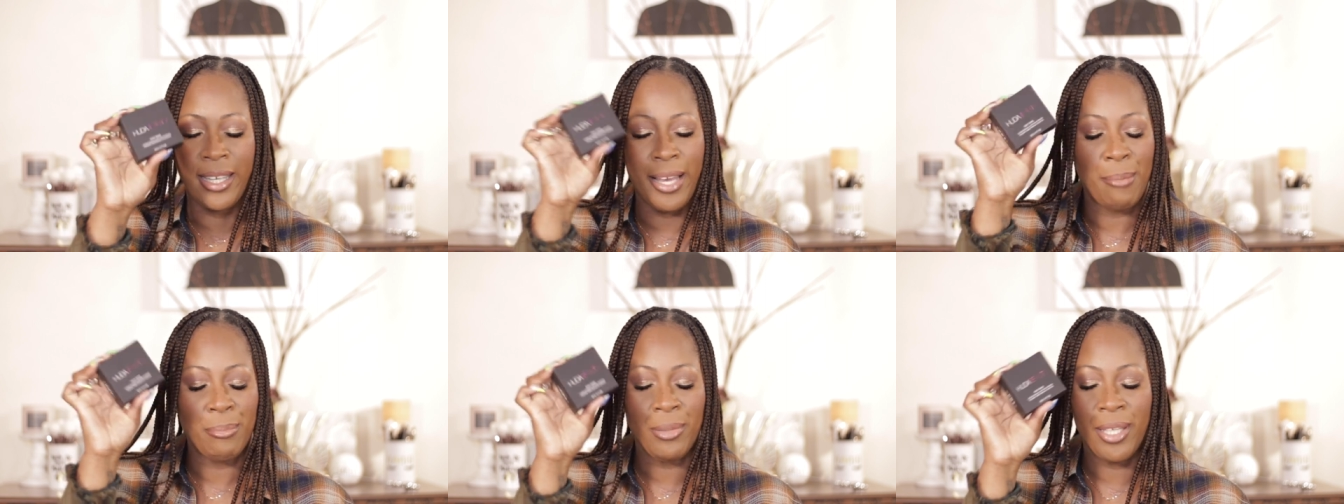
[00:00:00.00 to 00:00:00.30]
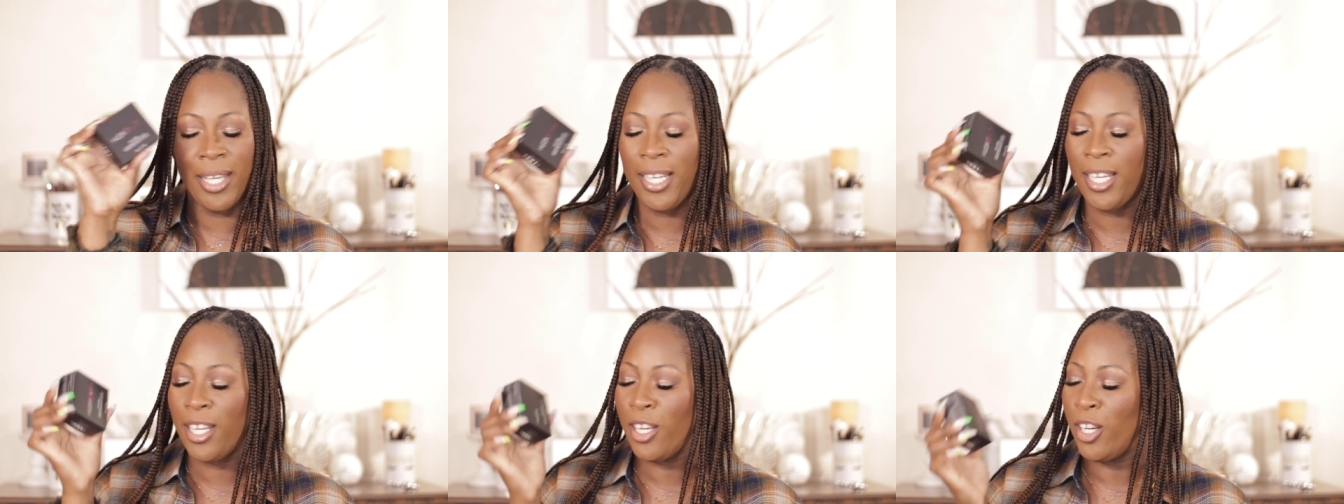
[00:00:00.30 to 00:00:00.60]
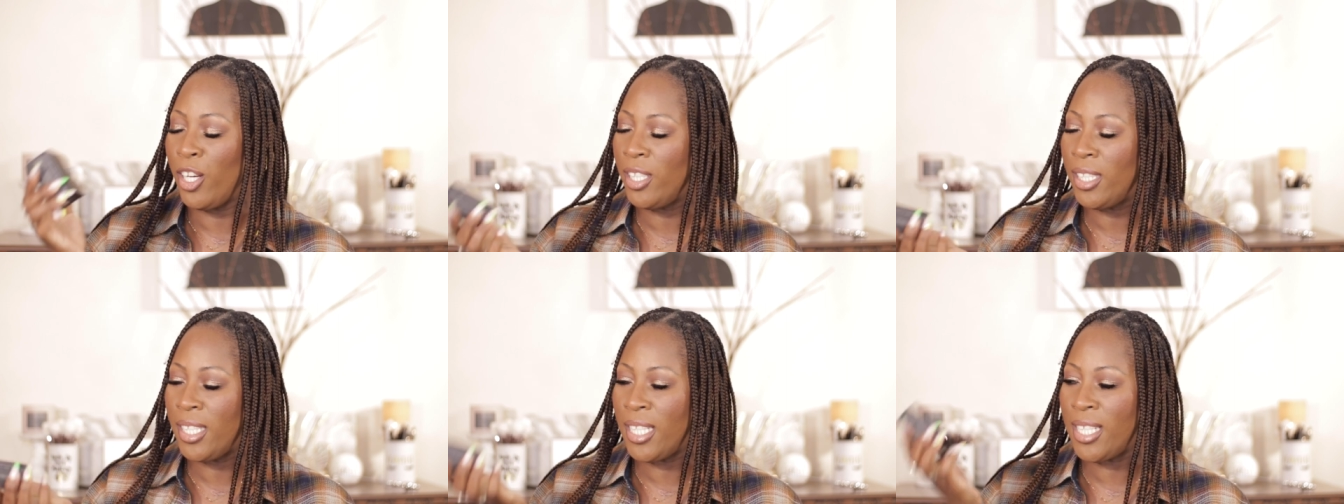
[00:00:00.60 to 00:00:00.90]
I'm getting
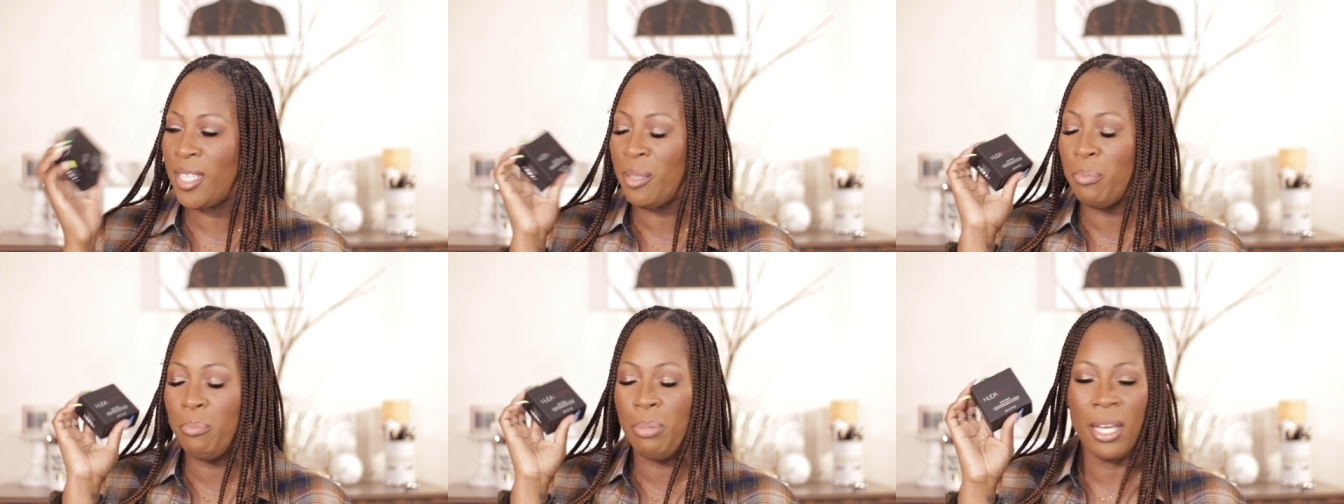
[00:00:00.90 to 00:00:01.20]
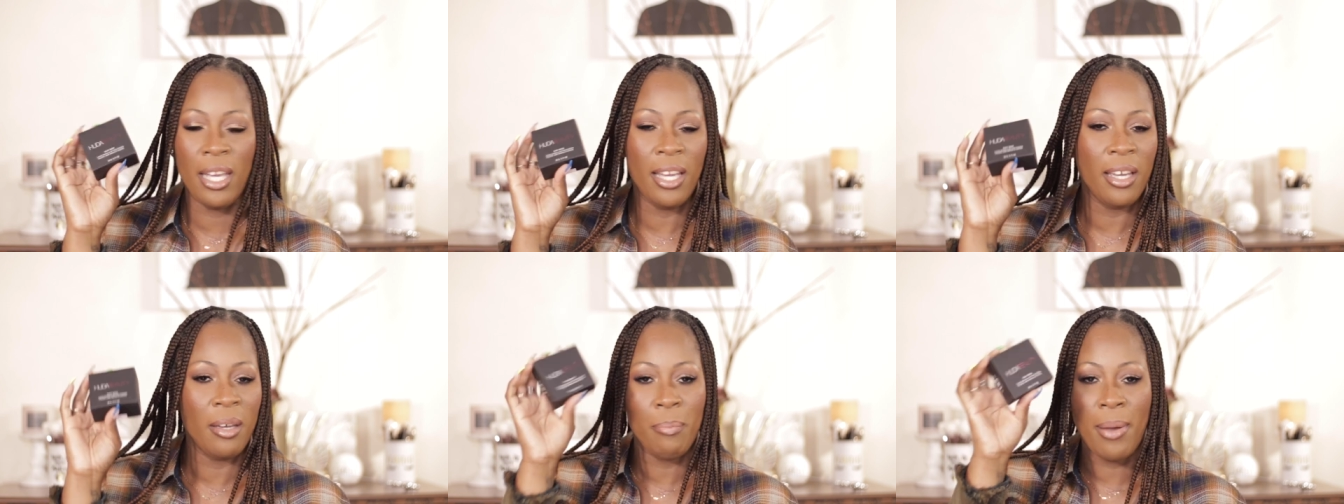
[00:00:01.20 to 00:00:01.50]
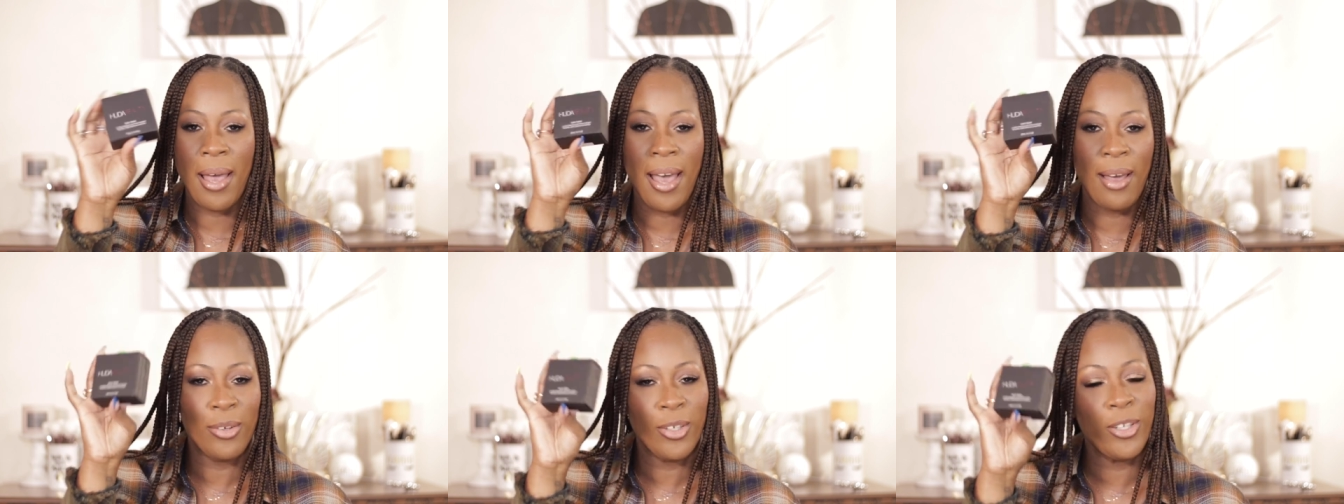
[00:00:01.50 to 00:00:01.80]
on this pink
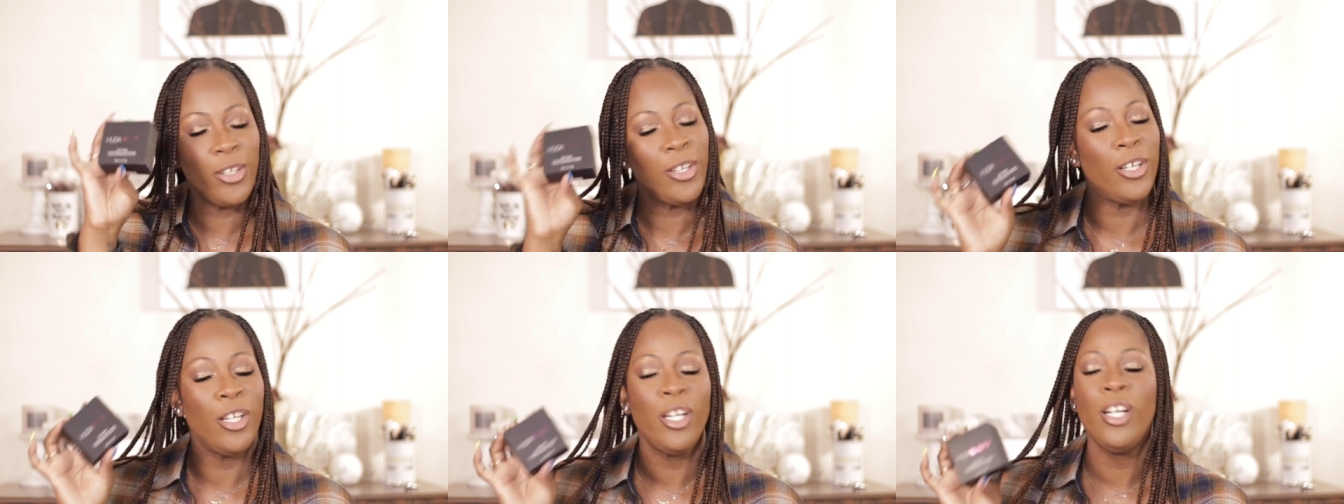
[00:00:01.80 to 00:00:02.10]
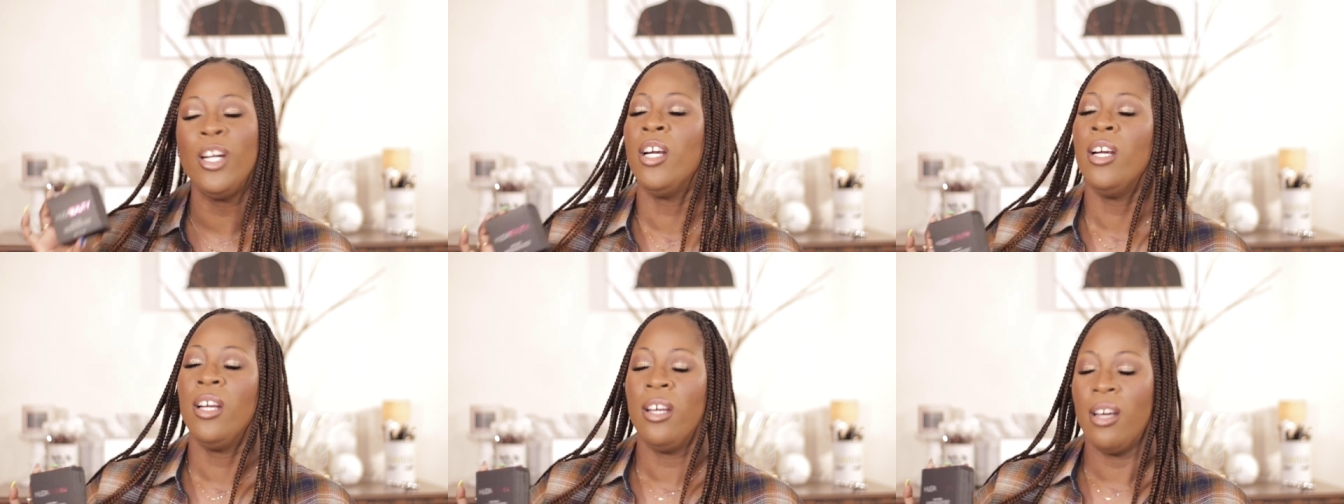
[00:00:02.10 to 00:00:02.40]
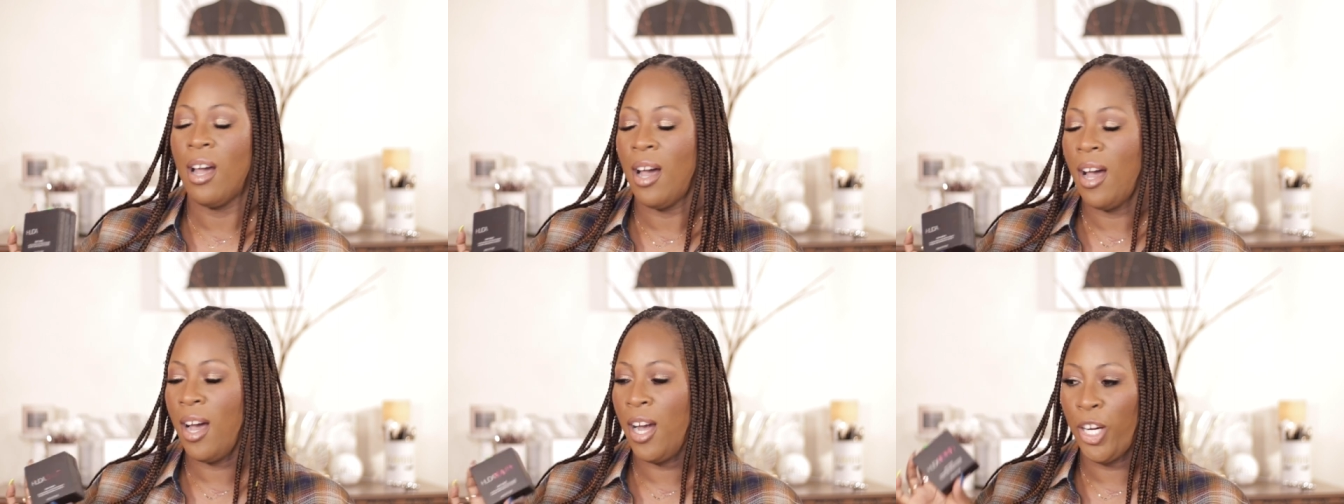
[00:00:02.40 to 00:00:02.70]
powder
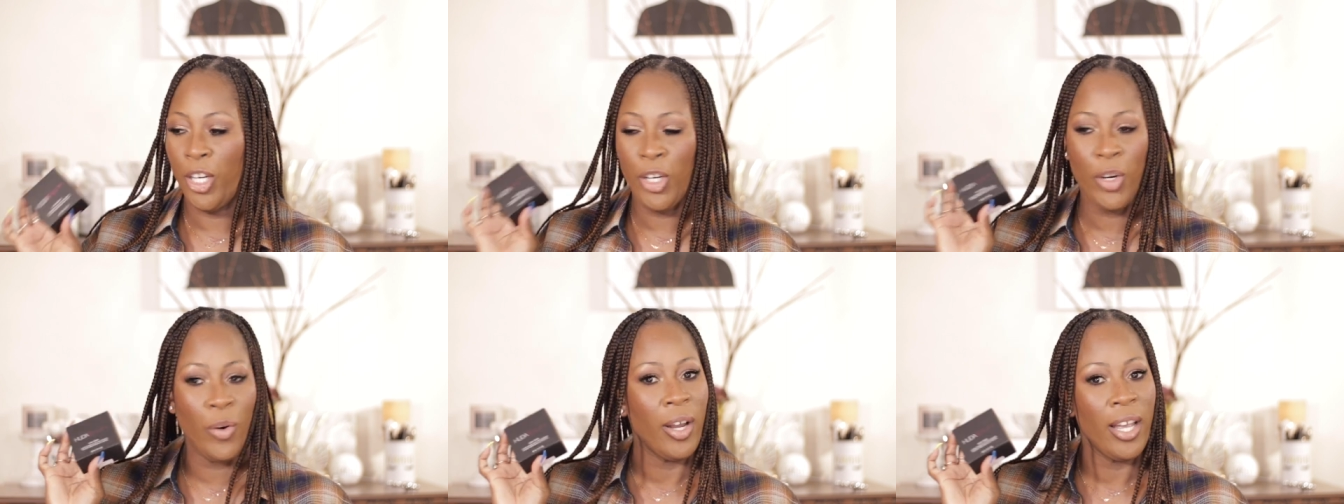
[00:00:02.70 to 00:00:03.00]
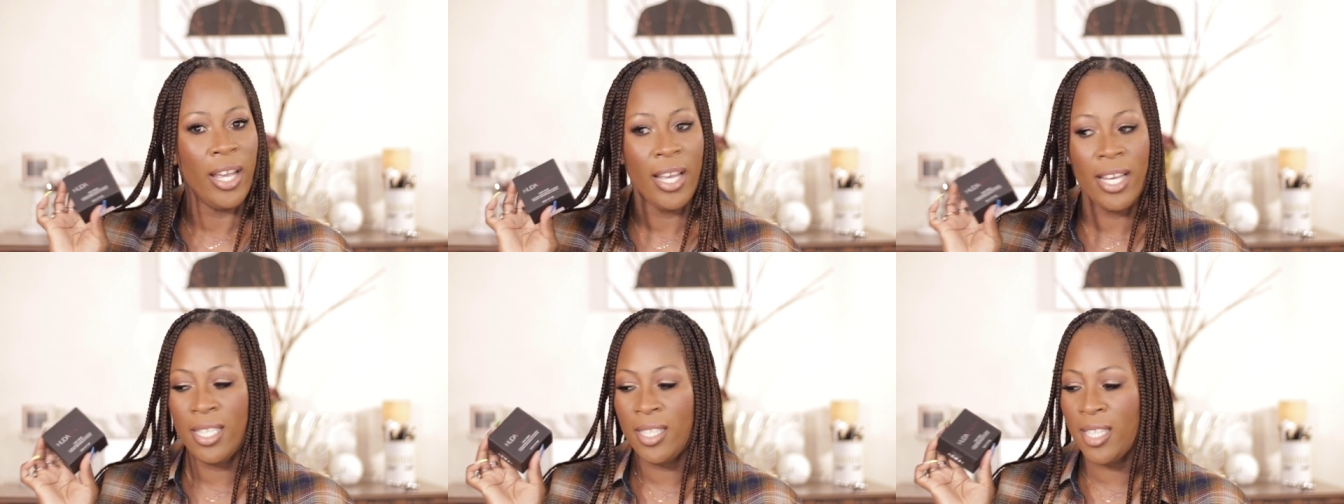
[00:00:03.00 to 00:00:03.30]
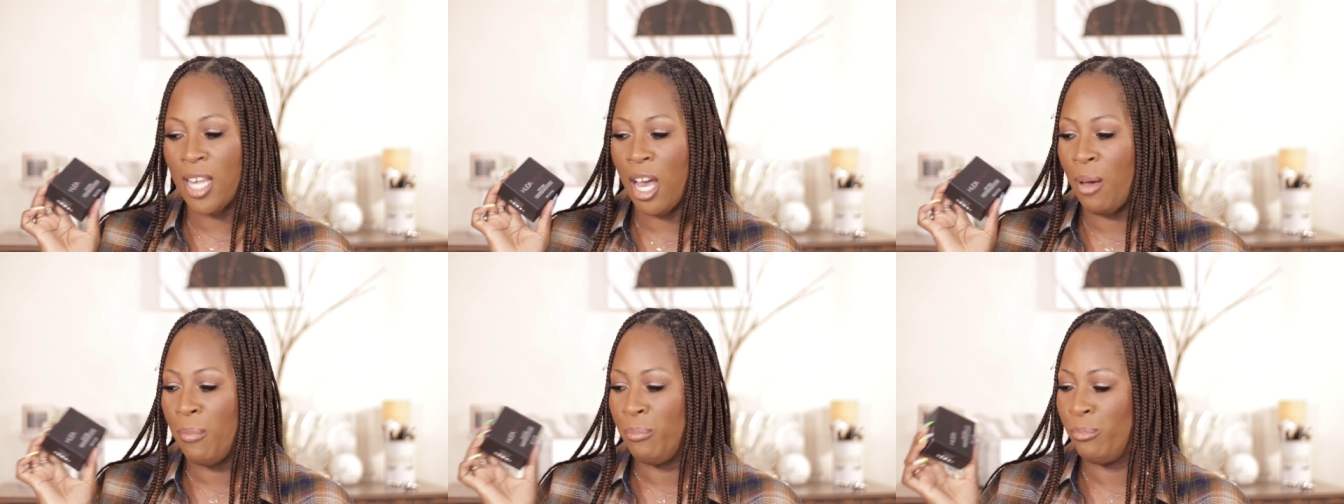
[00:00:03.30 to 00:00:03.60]
uh, craze.
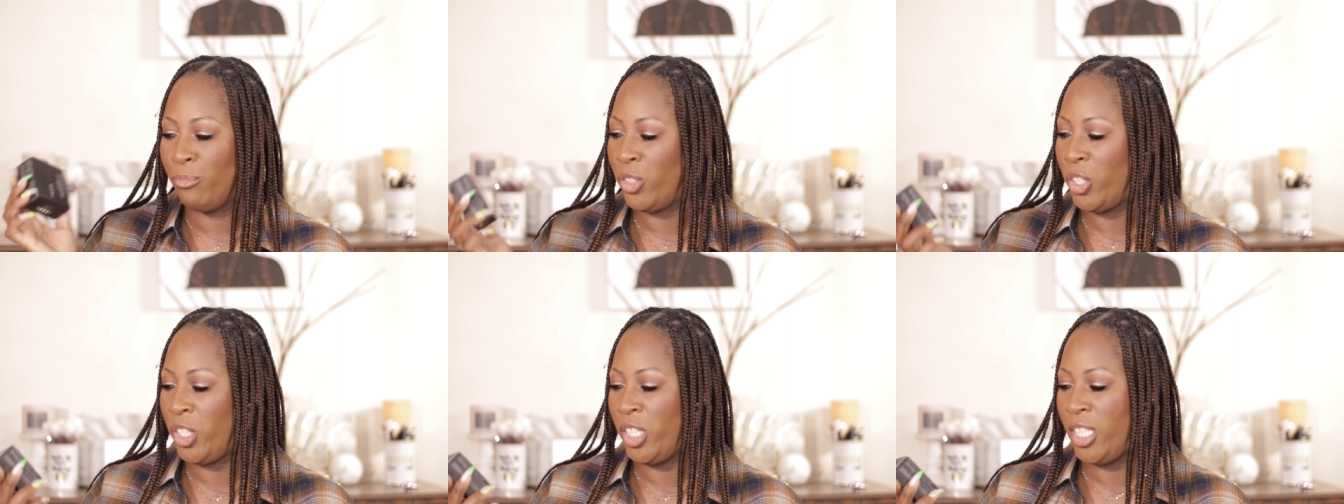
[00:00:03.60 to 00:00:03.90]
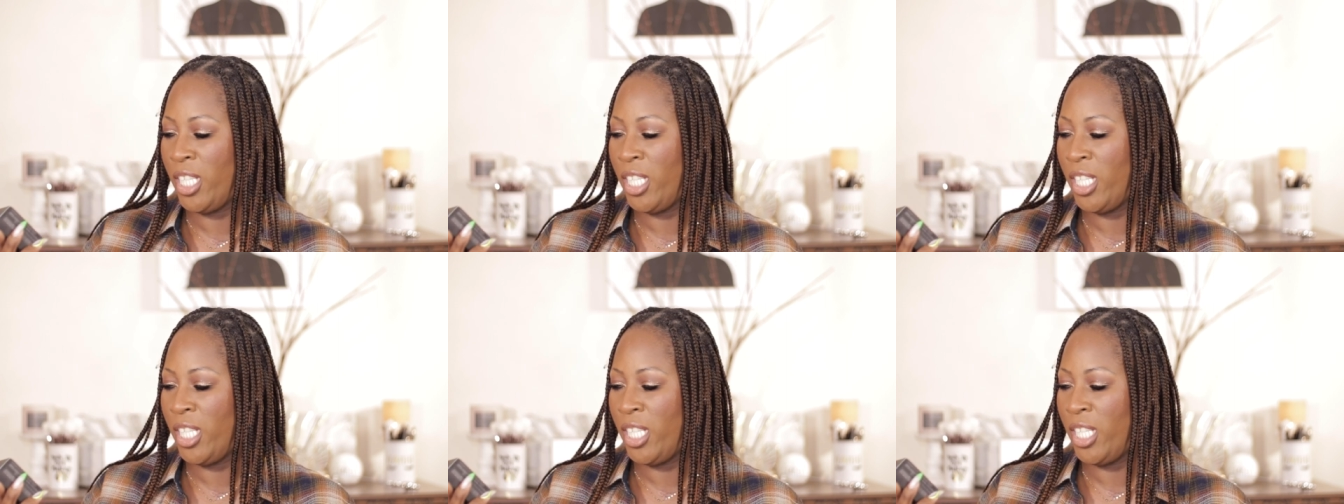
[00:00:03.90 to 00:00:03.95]
I'm